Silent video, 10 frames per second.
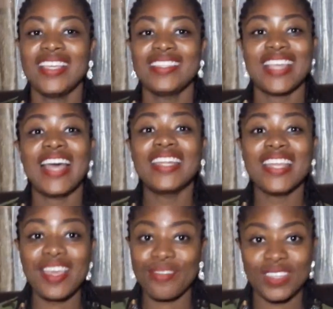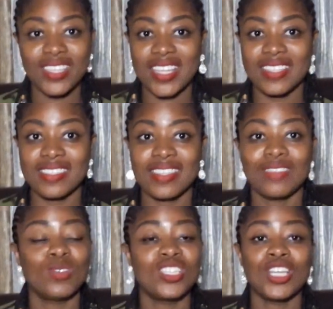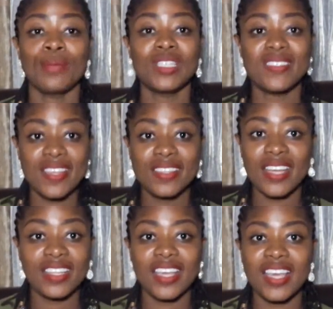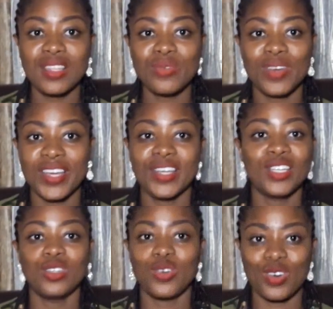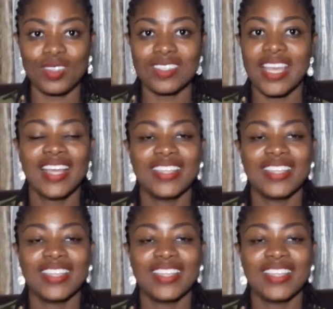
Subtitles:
It's an evidence which can be tendered anywhere in court